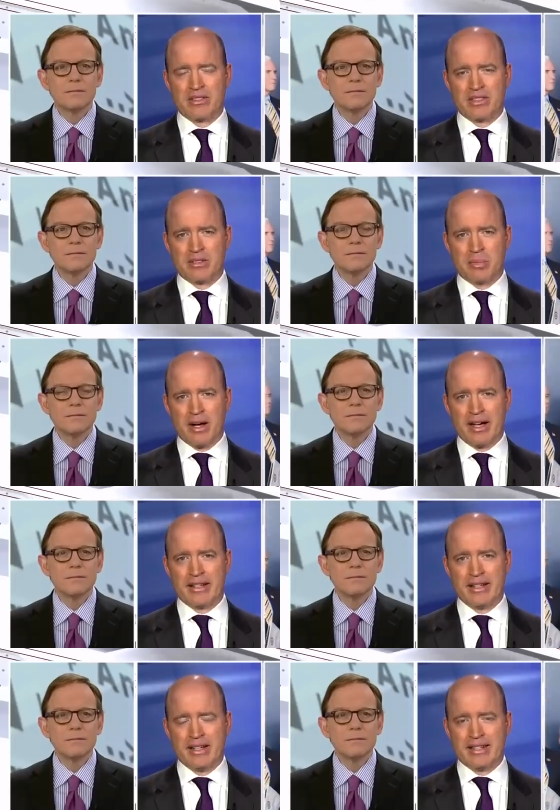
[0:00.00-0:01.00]
Speaker 1: to
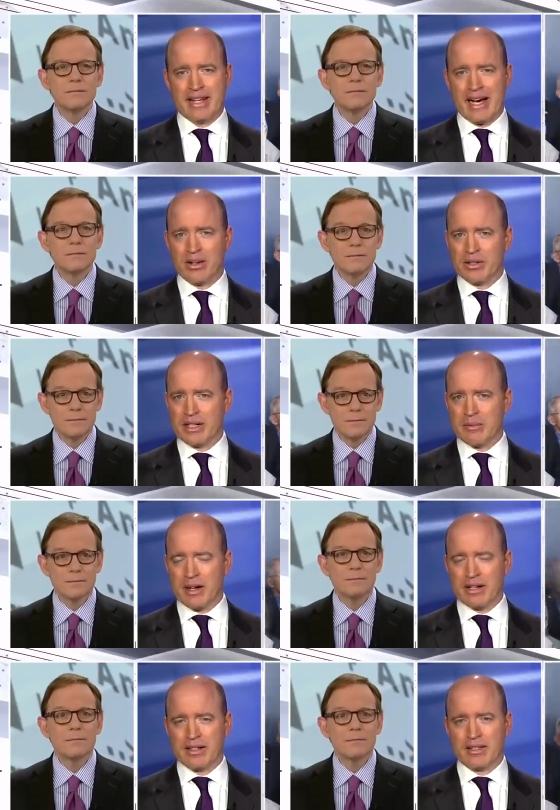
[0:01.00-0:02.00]
spread, not only
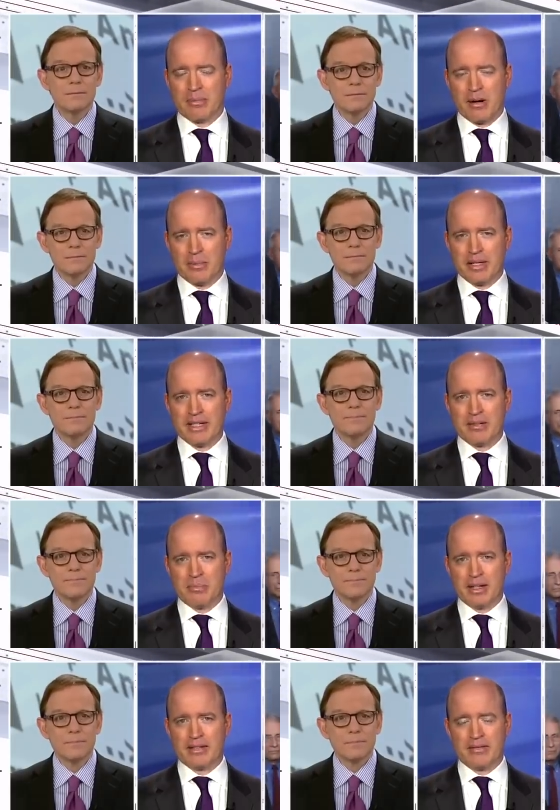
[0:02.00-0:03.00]
among the public,
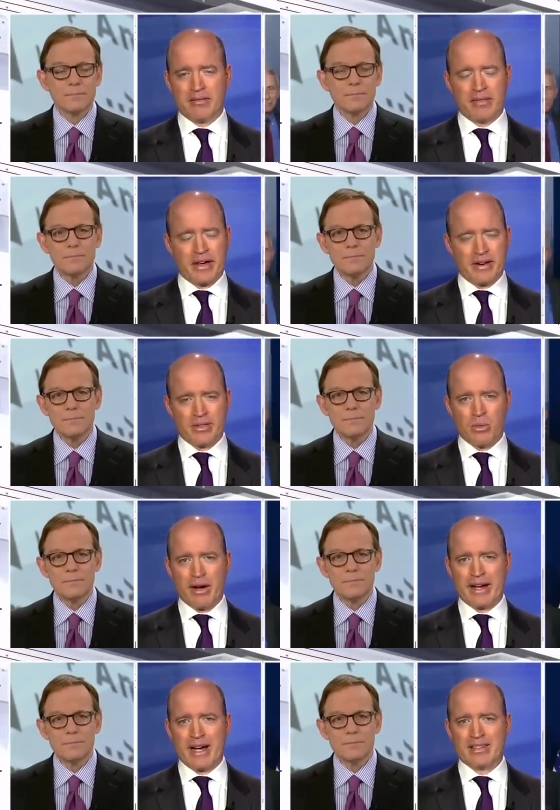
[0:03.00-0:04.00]
but there at the
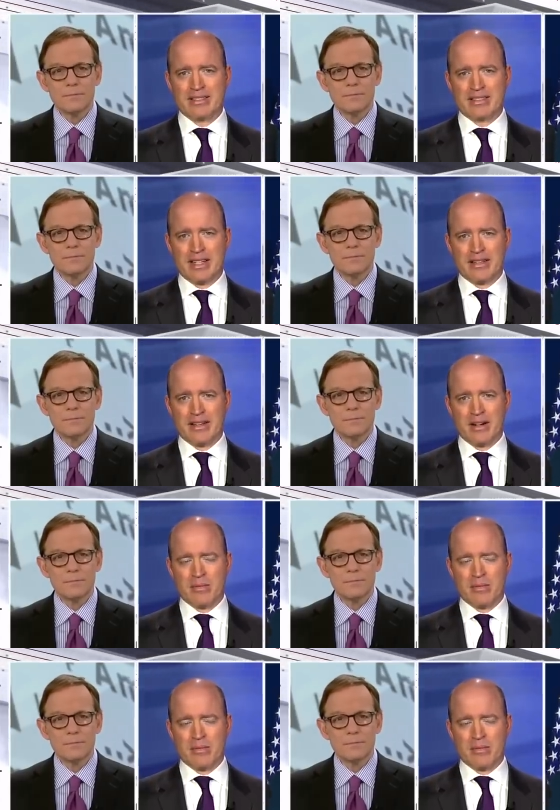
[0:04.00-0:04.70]
White House and there